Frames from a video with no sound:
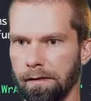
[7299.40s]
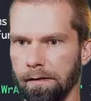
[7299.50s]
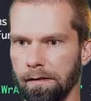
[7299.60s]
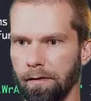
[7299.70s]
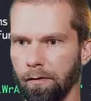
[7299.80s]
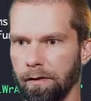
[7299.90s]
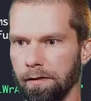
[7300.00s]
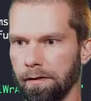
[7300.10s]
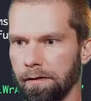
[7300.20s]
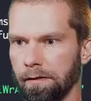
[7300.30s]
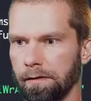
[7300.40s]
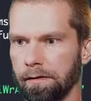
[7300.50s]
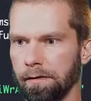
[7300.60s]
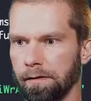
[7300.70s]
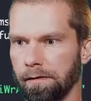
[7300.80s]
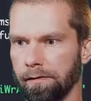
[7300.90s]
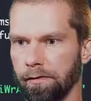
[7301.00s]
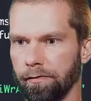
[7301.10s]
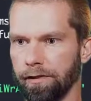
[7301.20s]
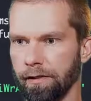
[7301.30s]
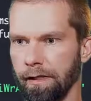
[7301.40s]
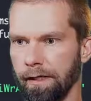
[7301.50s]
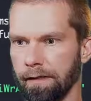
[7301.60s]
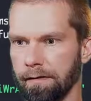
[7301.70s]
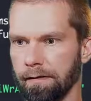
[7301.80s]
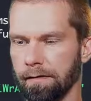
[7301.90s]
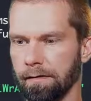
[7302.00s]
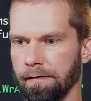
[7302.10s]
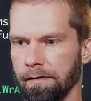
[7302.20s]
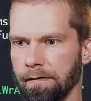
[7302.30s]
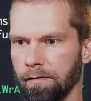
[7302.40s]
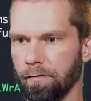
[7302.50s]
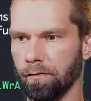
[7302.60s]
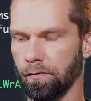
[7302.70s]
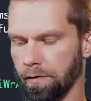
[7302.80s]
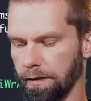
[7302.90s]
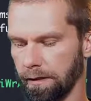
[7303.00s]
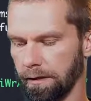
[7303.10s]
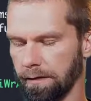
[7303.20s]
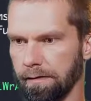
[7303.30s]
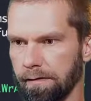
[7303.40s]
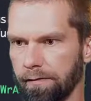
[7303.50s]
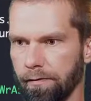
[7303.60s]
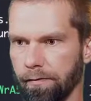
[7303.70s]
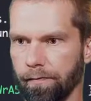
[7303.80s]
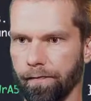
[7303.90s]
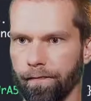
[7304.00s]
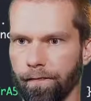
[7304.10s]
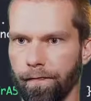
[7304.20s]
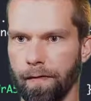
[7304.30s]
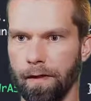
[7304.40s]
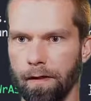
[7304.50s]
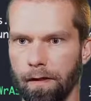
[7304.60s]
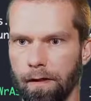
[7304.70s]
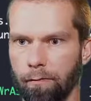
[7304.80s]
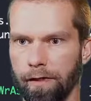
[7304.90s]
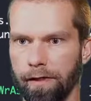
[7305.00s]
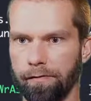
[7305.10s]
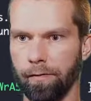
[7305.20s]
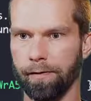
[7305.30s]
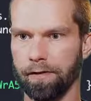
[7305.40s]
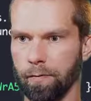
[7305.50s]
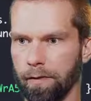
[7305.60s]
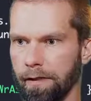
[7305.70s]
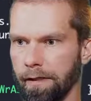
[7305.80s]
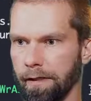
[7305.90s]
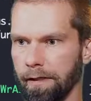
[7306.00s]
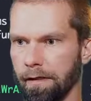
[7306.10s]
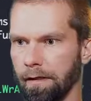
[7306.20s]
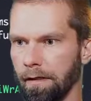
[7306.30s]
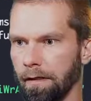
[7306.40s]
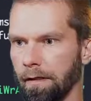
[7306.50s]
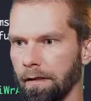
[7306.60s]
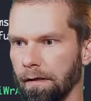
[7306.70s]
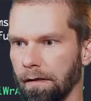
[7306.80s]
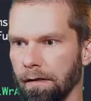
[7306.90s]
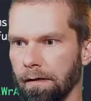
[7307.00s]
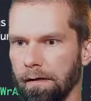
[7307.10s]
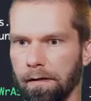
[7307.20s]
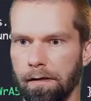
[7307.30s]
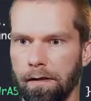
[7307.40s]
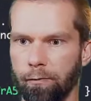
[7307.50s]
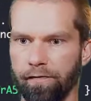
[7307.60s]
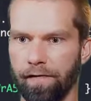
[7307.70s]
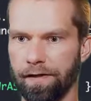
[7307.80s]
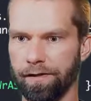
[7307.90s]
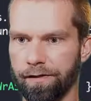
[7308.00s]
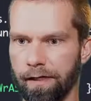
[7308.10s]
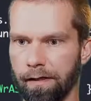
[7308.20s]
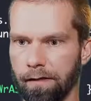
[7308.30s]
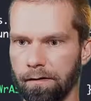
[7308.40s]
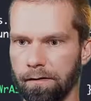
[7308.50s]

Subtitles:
local storage likes or 0. Then we can drop this one here. Then we fetch data.